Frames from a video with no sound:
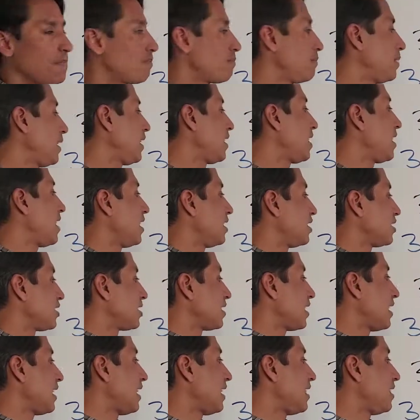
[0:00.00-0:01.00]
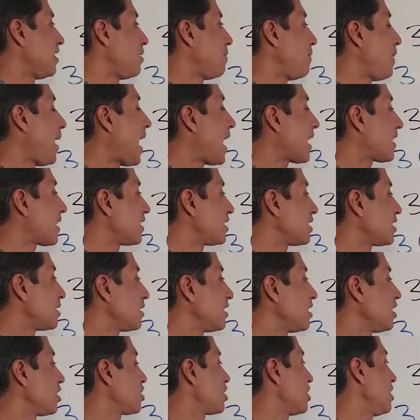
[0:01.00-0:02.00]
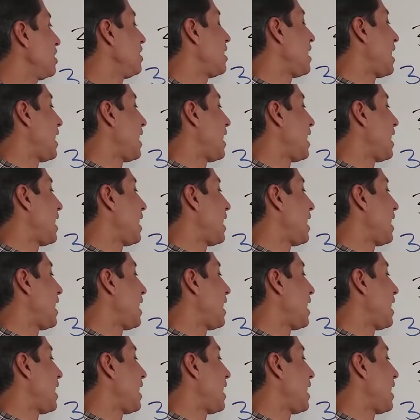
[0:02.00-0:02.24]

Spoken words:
because in the back it's addition,